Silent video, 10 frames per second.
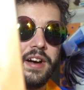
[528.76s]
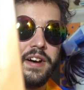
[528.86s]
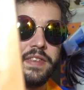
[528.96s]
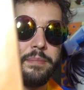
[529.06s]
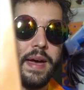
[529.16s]

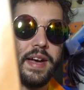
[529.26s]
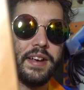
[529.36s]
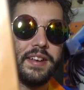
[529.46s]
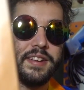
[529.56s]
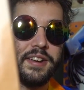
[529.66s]
on the
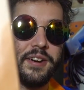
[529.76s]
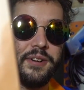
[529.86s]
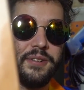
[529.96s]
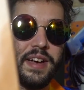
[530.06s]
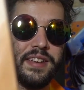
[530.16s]
back, you
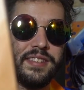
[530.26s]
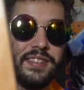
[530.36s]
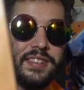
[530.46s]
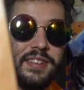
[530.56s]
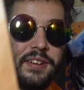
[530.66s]
know,
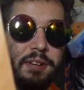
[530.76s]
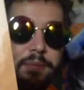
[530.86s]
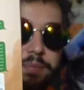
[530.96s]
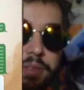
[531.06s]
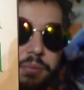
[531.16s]
as
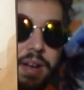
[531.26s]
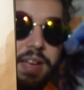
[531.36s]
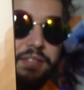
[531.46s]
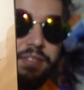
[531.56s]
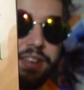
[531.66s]
the the
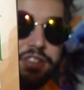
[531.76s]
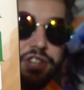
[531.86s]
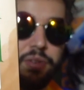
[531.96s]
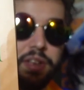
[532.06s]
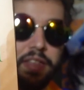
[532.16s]
way of, like,
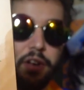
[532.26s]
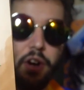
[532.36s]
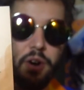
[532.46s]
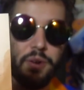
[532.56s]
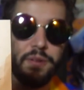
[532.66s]
showing, like,
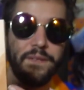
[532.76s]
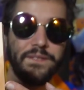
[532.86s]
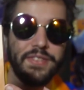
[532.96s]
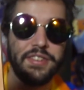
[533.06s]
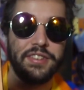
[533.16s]
oh,
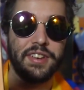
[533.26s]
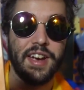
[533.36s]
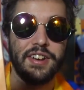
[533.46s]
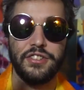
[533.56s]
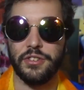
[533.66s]
this is the
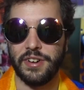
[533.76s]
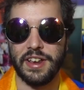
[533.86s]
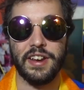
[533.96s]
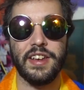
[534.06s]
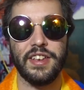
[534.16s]
kind of story
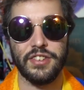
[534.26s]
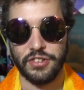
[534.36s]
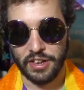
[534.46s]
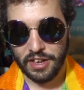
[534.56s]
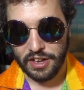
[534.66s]
it is.
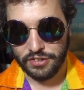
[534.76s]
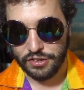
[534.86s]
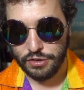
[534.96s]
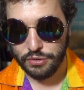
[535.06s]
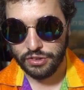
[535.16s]
It's it's
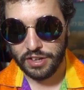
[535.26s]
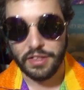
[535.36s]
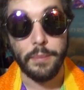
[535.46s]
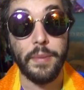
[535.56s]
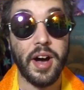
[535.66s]
using
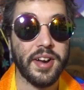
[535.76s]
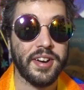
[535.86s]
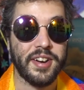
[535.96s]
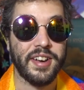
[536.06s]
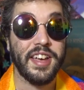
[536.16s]
the
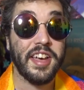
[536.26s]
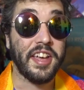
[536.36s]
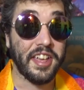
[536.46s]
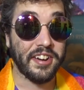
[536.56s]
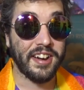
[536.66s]
modern
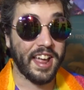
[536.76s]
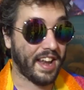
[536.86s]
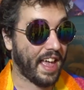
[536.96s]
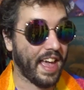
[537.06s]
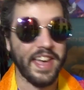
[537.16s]

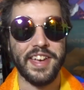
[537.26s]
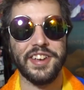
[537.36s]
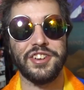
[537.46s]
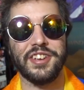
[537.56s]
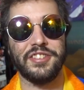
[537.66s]
internet
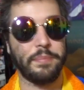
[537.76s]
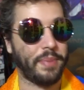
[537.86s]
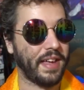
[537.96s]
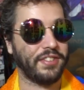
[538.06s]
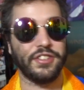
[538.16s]
age as the
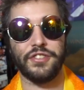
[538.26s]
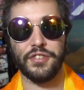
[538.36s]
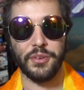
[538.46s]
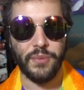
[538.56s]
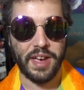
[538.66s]
basis
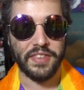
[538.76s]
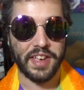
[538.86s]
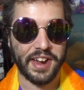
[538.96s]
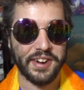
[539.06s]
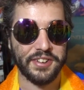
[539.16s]
for the way the
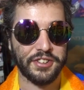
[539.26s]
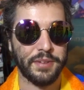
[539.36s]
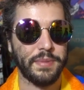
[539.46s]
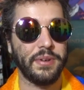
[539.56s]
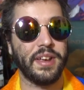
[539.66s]
characters
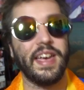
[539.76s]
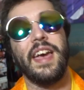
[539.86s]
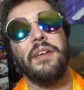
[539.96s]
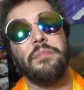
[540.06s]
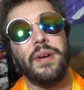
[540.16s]

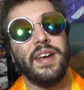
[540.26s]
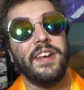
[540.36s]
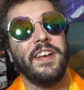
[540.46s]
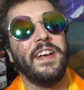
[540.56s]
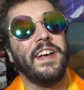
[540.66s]
communicate,
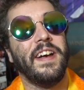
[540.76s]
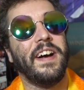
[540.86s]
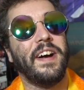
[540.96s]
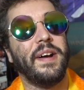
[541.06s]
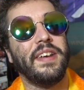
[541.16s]
but
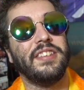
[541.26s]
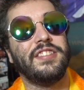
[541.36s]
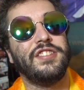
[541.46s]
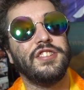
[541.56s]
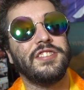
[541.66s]

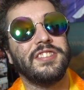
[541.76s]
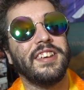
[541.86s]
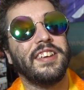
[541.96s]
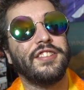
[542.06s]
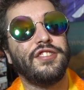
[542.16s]
it's just,
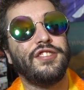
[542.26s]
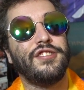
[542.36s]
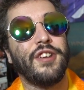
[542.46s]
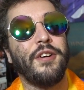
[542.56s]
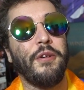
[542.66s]
like,
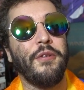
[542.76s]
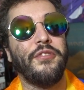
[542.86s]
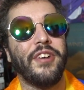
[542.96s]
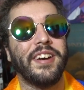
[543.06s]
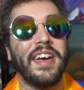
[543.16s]
so
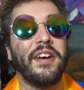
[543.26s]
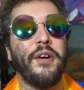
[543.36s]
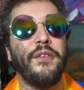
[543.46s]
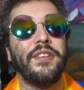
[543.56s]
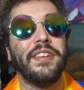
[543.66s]
fucking
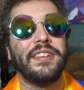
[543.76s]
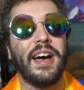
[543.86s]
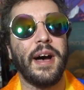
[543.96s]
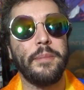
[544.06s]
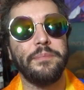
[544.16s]
over the
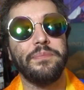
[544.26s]
top